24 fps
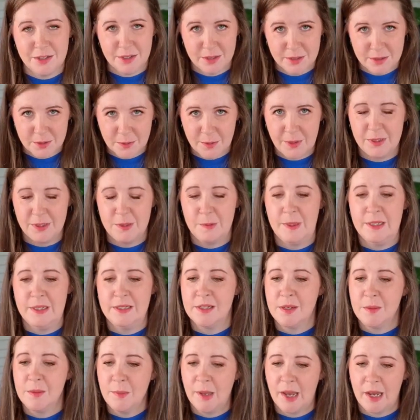Squarespace
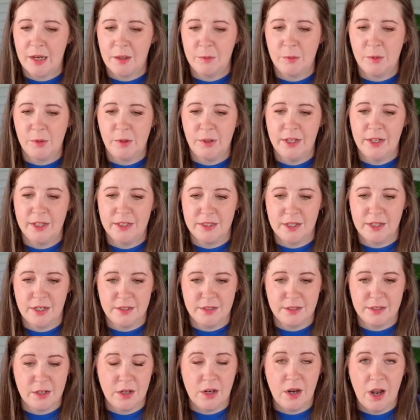compatible. It
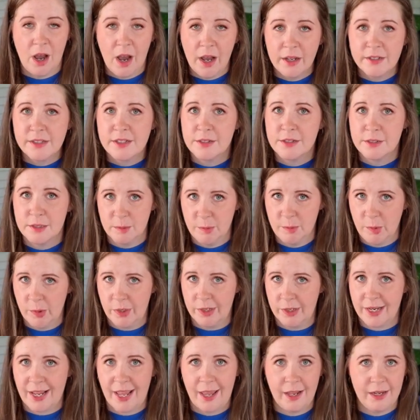does not
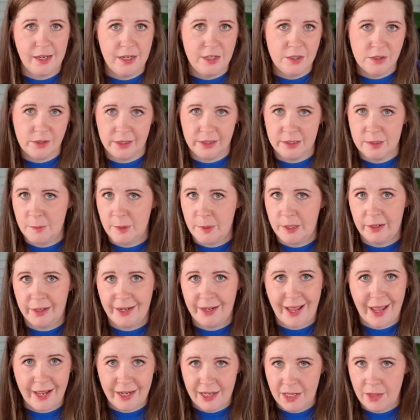support any transparent
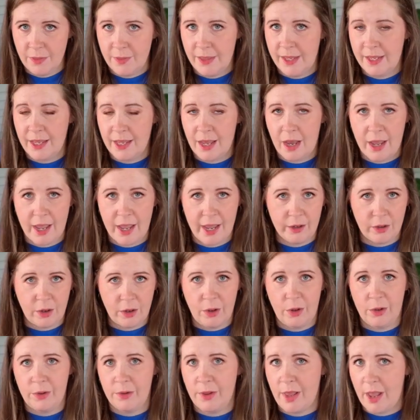anything at
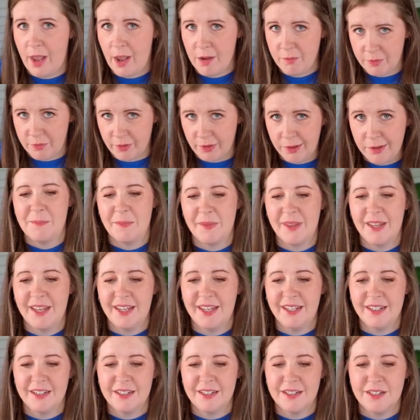all, ever.
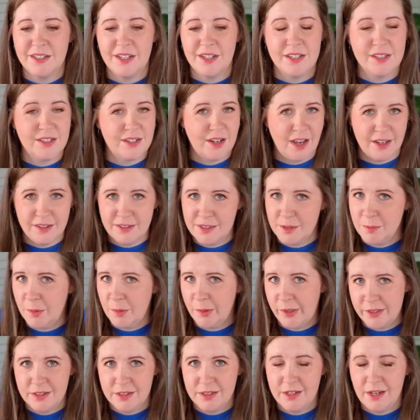It does not
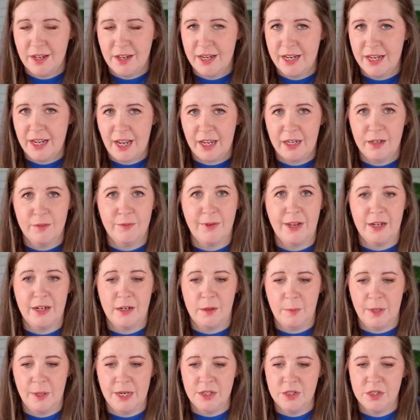support any kind of
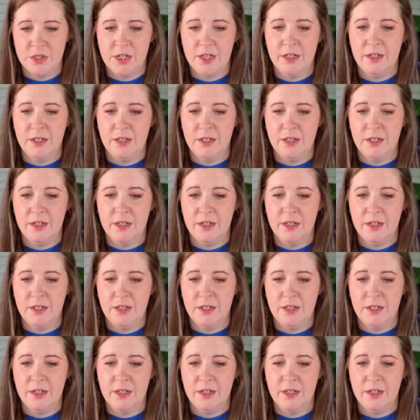animation,